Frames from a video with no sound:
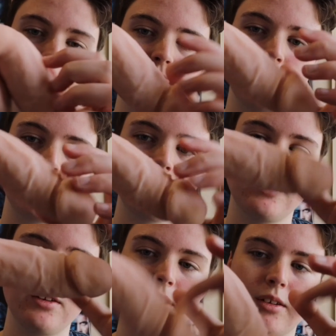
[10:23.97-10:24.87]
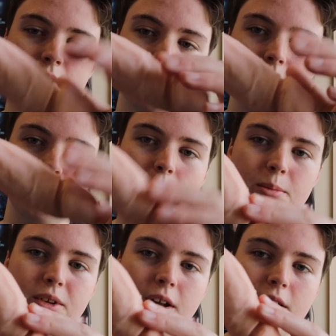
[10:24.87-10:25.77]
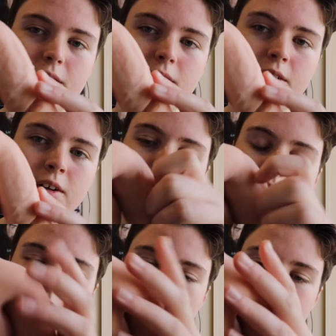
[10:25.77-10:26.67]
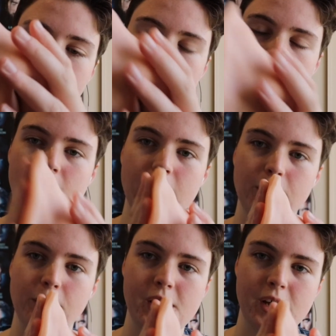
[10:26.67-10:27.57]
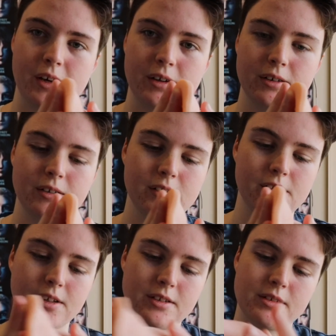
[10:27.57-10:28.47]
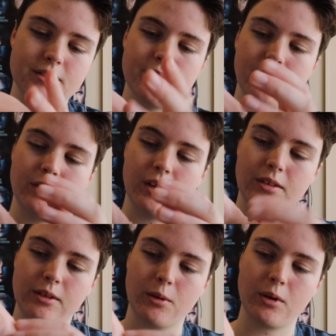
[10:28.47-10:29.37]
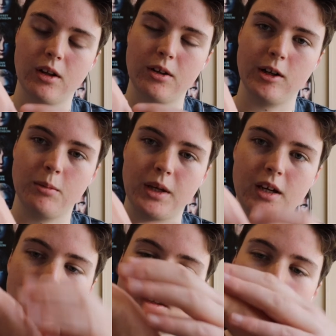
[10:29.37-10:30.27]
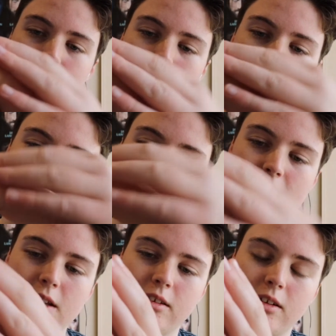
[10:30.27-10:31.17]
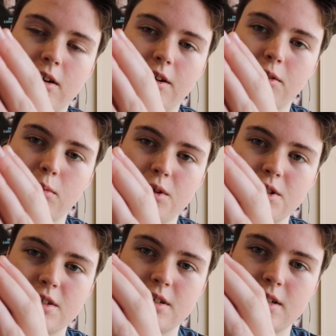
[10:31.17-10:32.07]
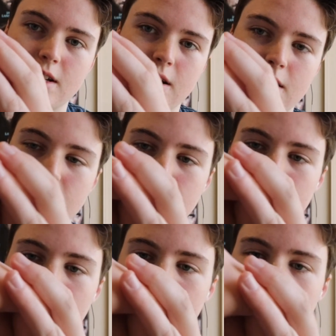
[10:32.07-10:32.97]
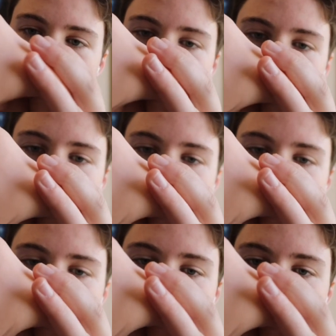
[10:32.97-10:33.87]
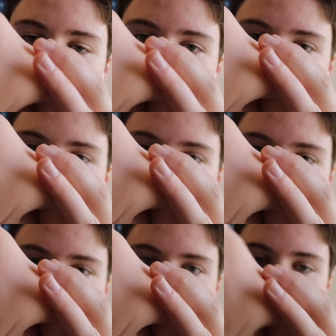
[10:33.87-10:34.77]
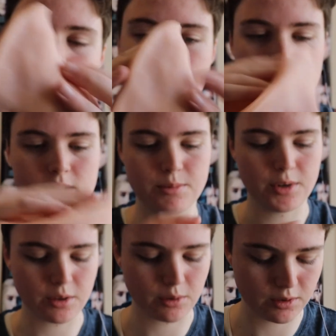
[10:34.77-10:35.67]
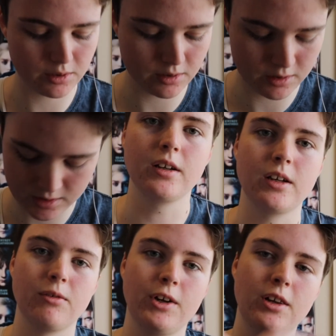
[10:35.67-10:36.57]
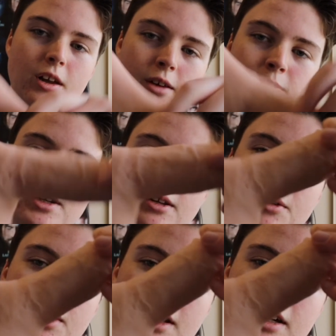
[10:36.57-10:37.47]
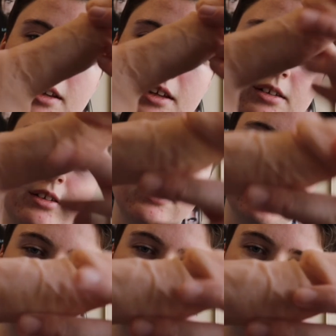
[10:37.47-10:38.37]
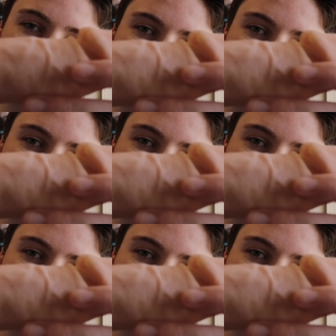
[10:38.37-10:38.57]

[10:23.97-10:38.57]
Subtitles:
like, this kind of flops down. And in underwear, it does look a little big, and then in pants, it kind of squashes it down even more. So that's pretty good. In real life, when you're looking at this, it